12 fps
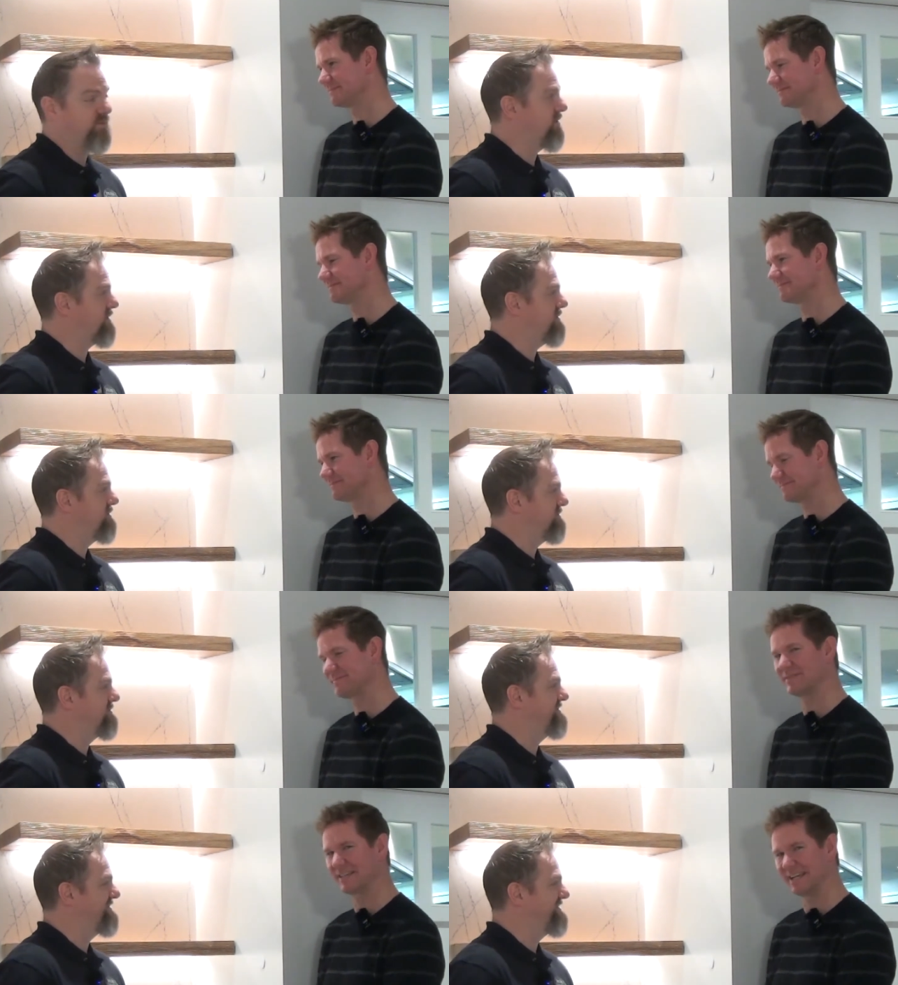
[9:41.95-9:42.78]
Speaker 1: worked.
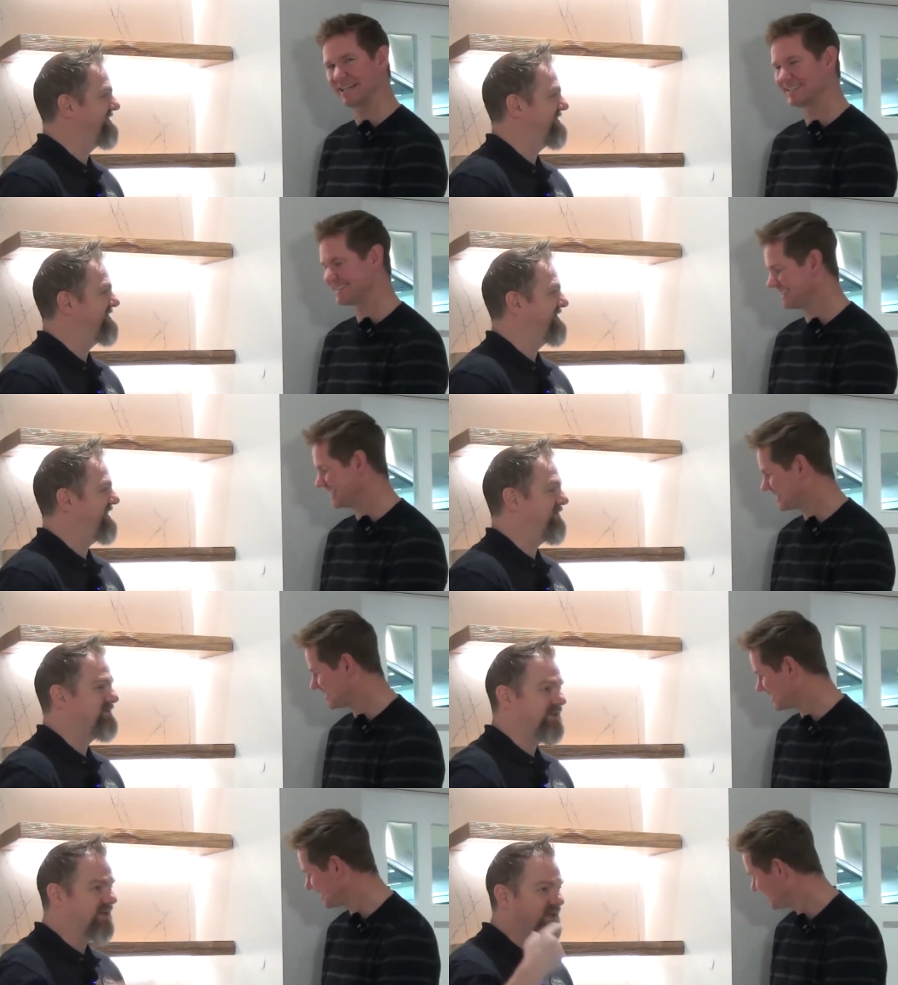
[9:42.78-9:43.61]
Speaker 2: Yeah.
Speaker 1: I
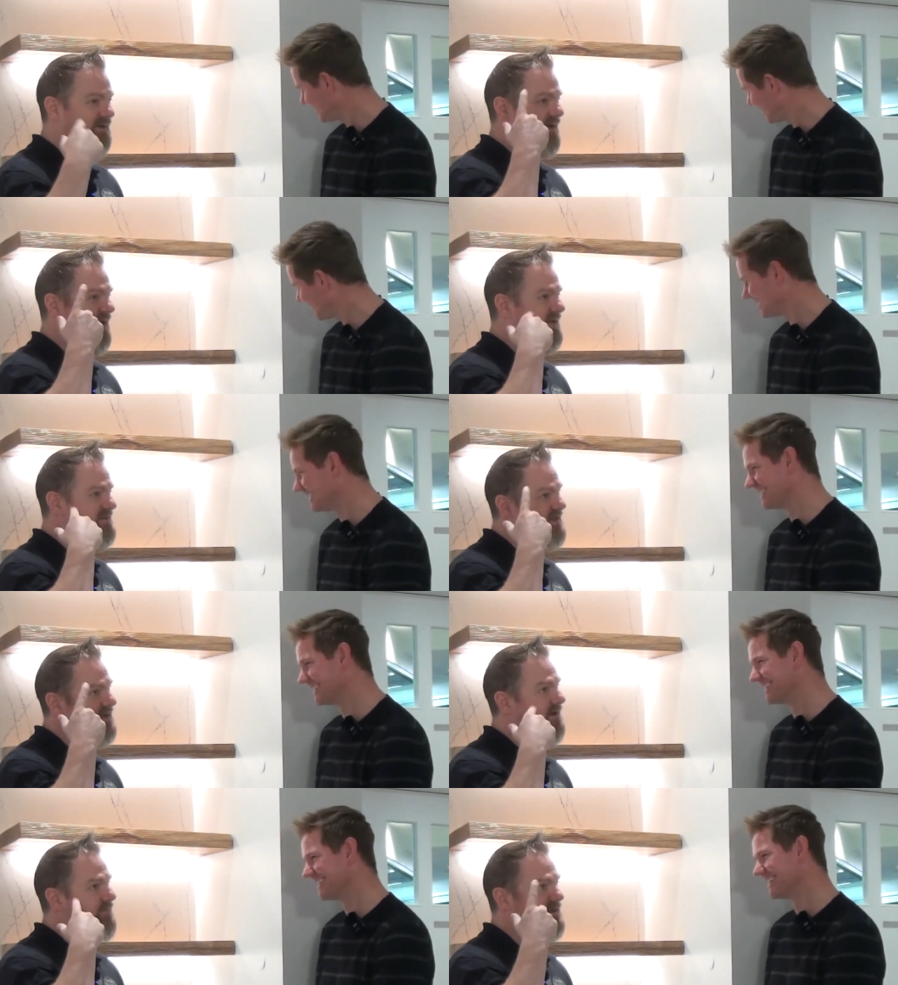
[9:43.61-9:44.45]
was thinking in my head
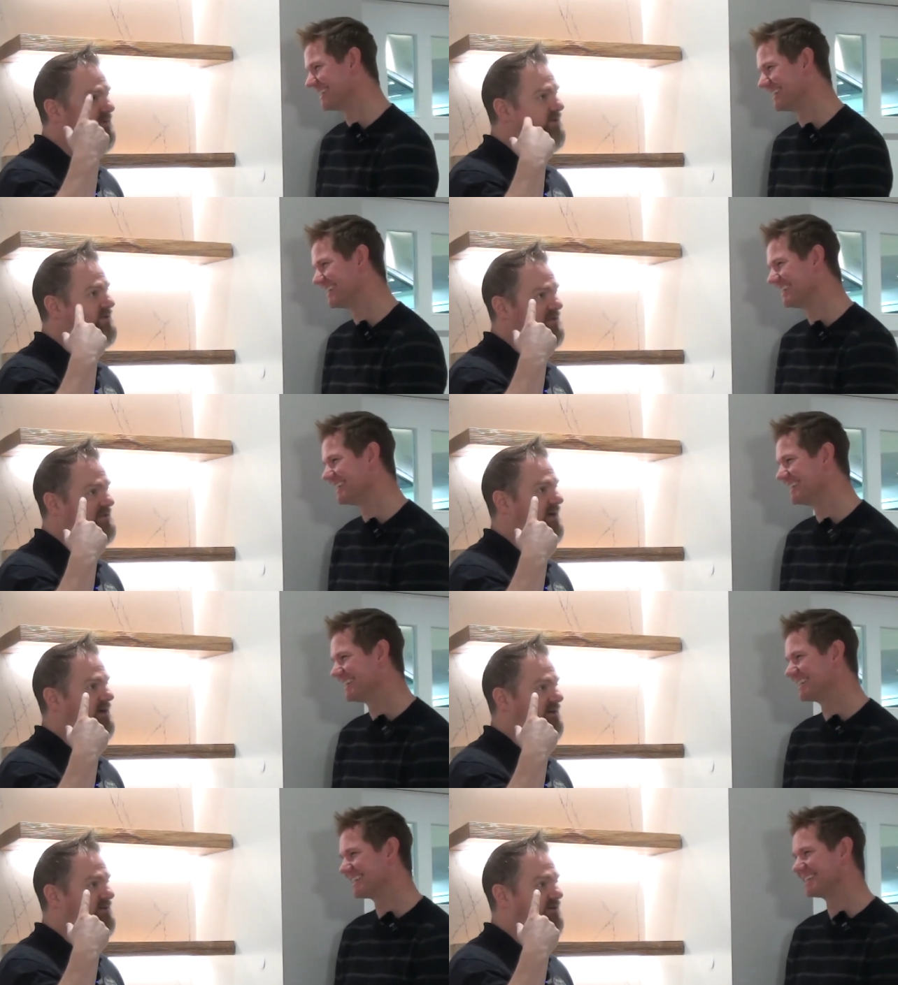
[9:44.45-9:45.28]
saying, I bet the music's
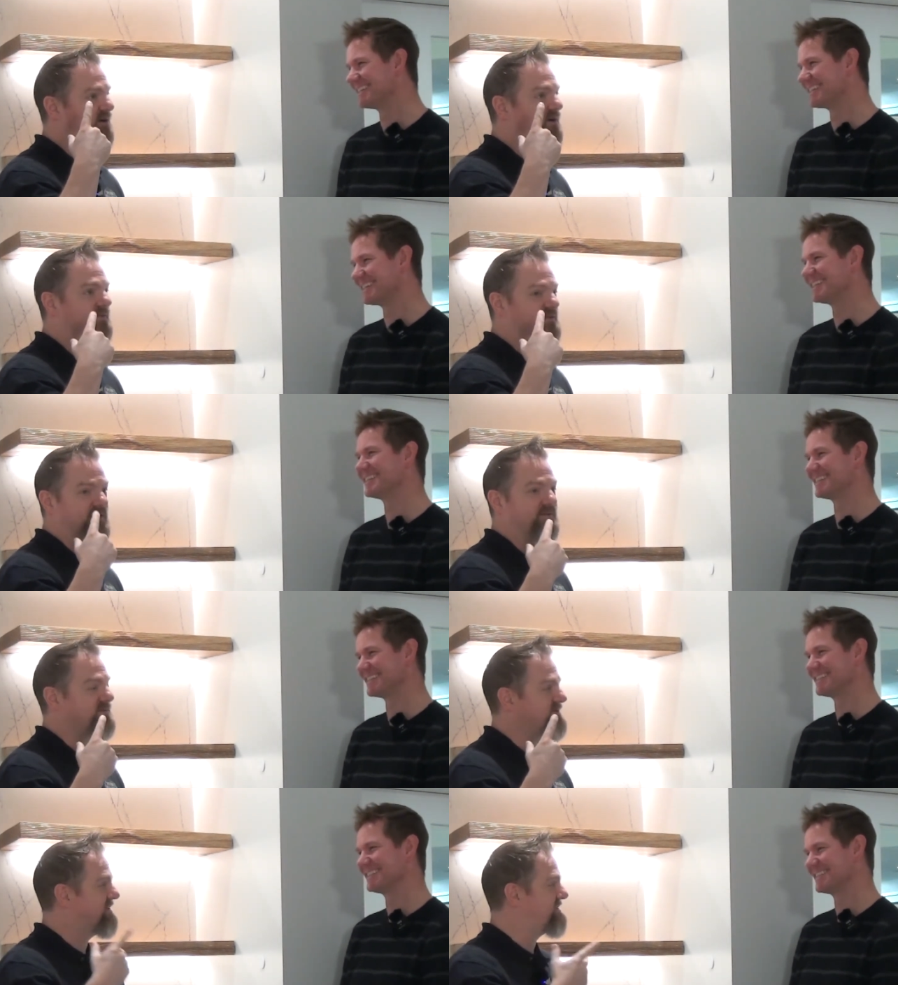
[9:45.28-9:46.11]
not going to turn off because I
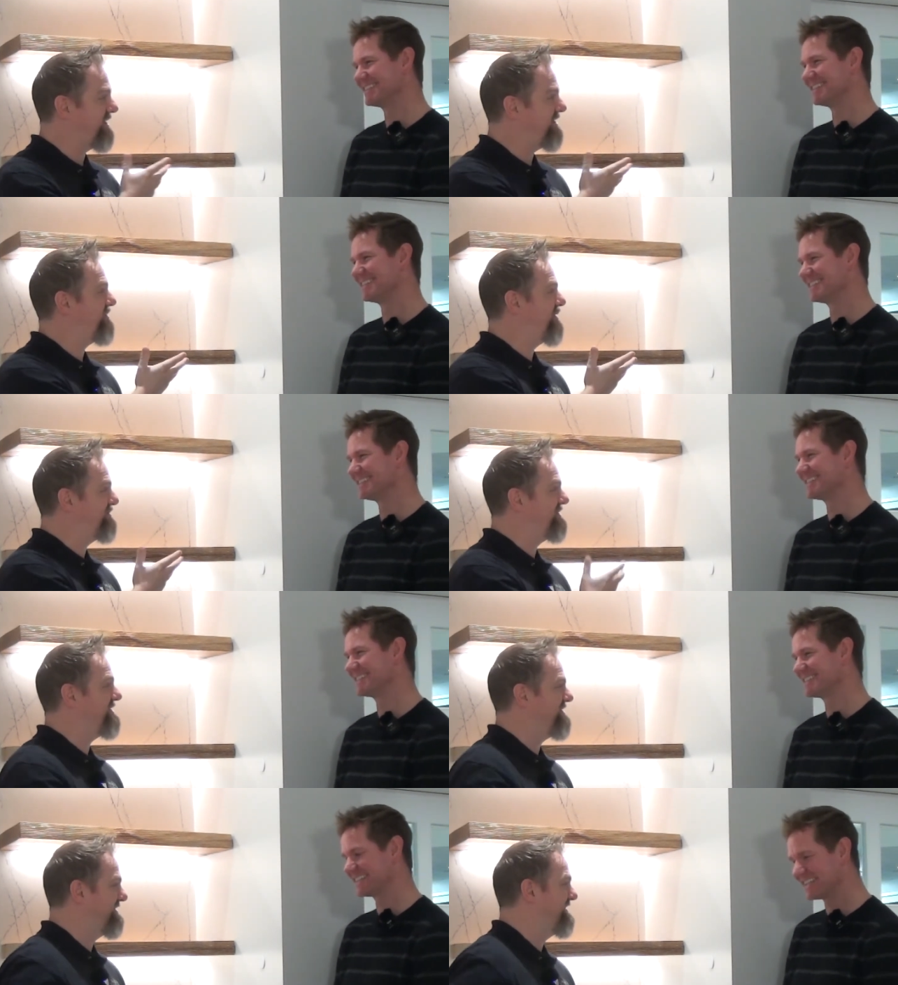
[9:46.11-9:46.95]
was because I interrupted
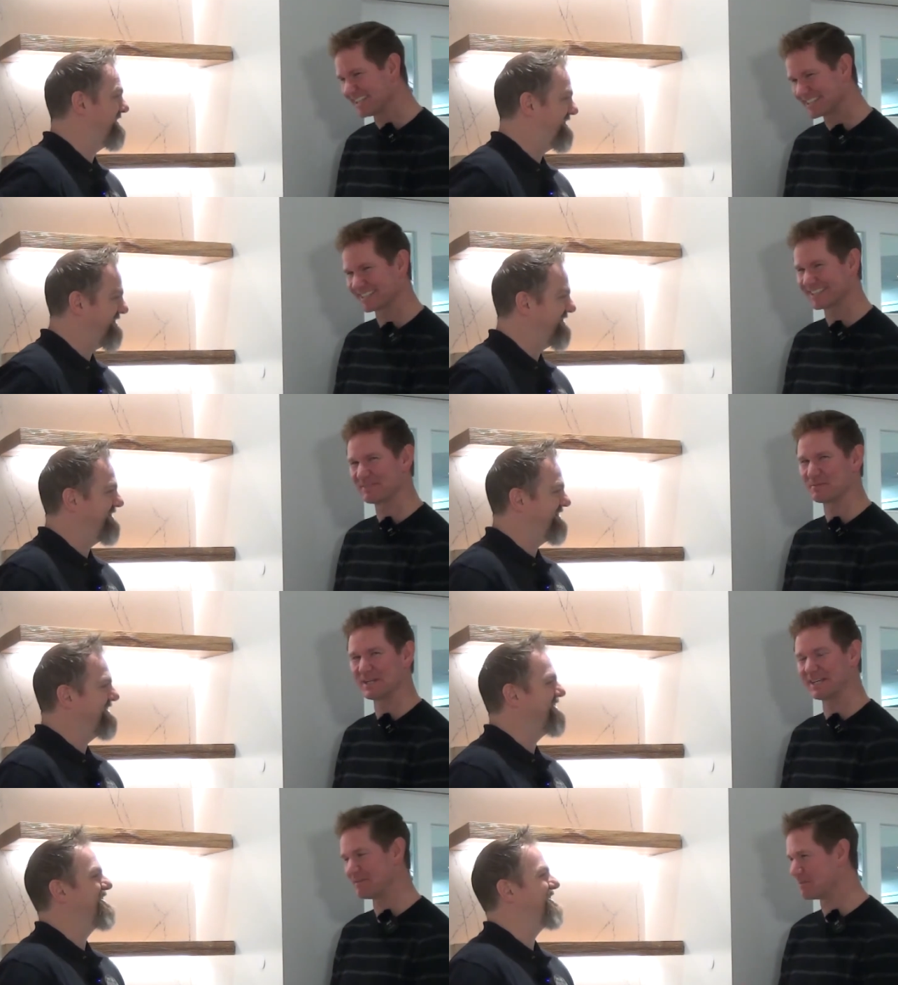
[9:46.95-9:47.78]
you. Yes.
Speaker 2: We
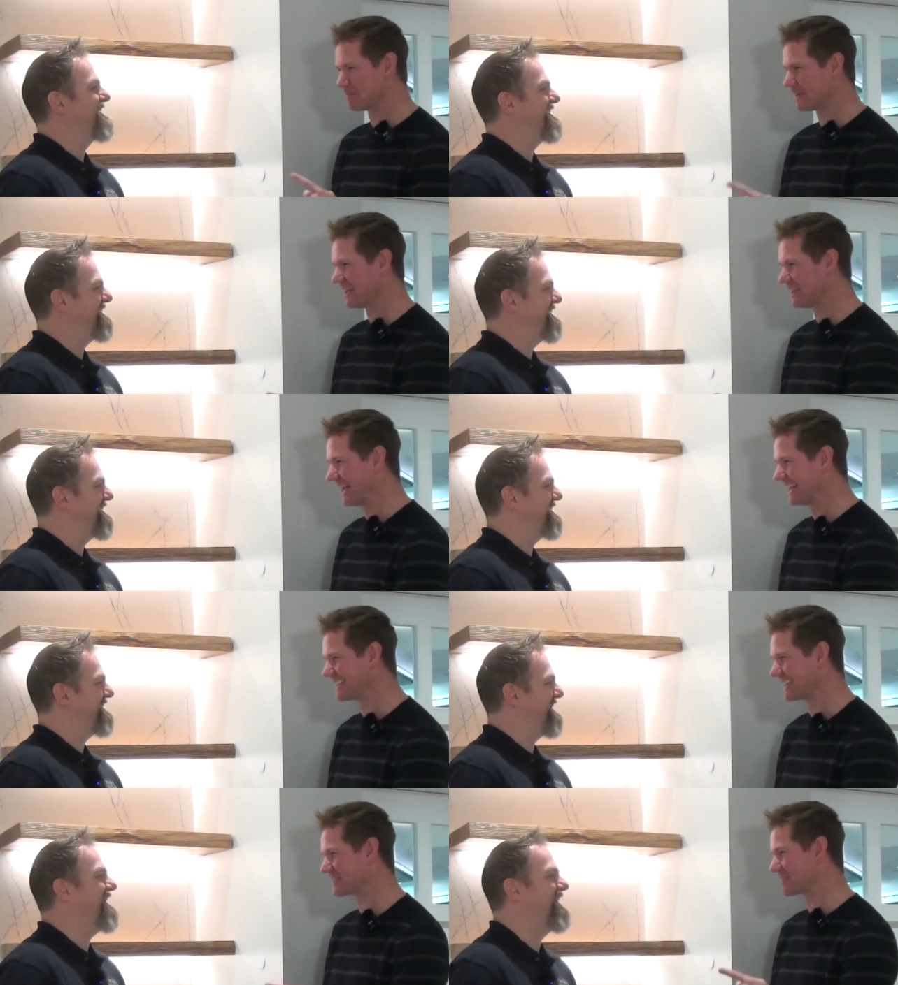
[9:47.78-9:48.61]
didn't even plan that.
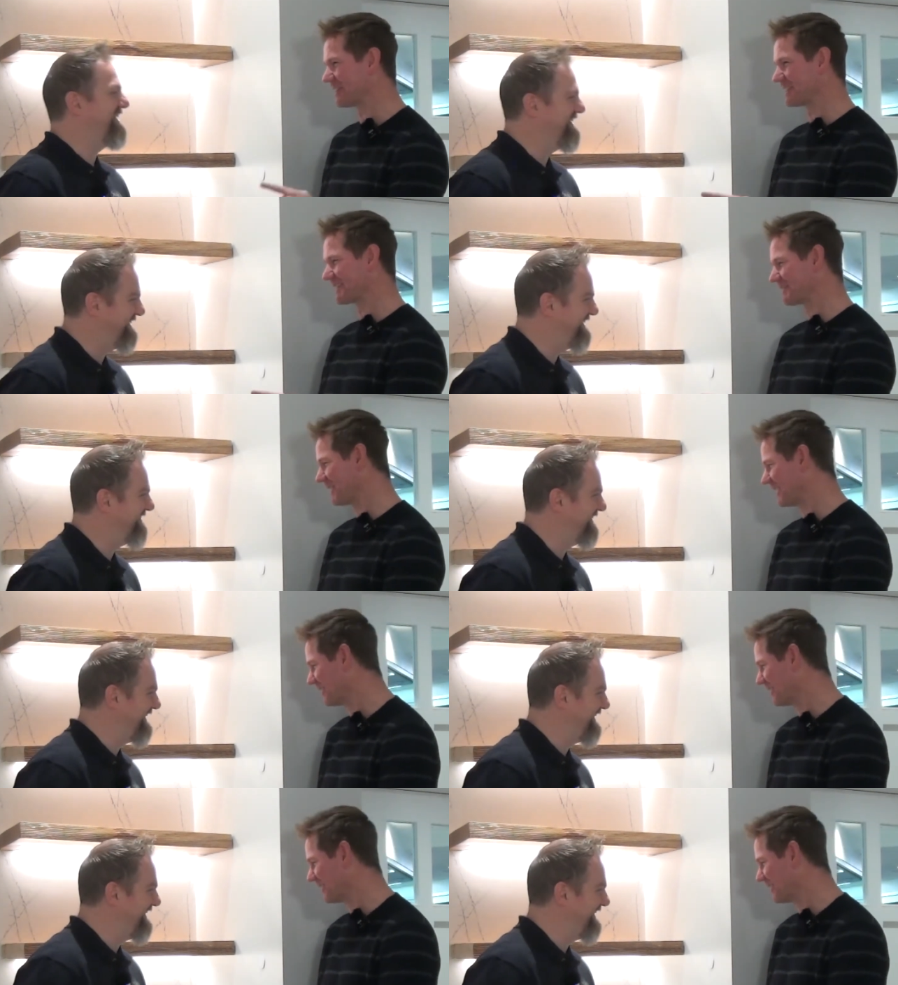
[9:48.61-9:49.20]
Speaker 1: That's all. I